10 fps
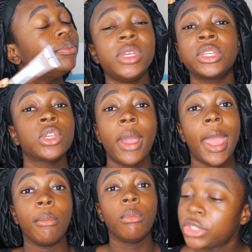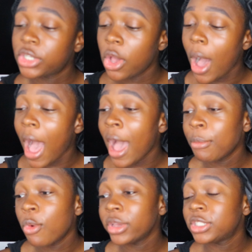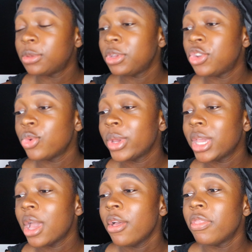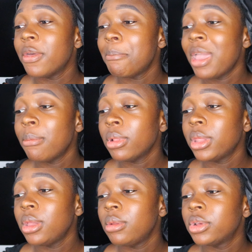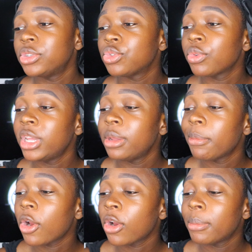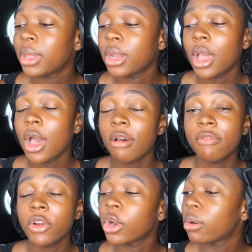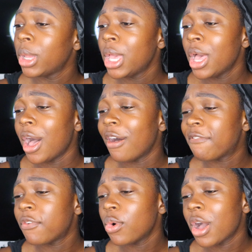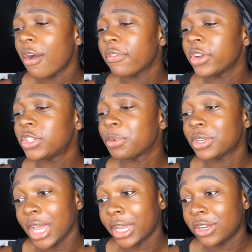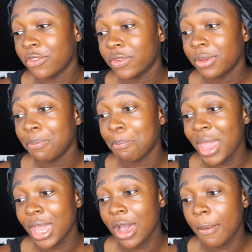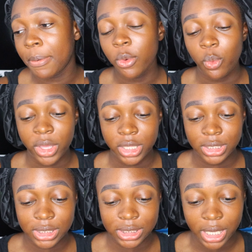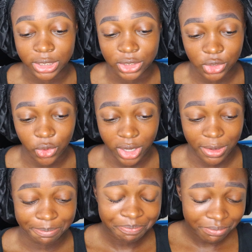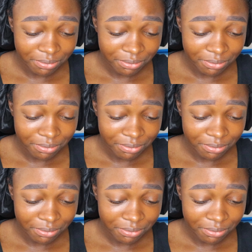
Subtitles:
It's okay. So I'm going to be doing the Maybelline Dream Urban Cover full coverage protective makeup with sunscreen.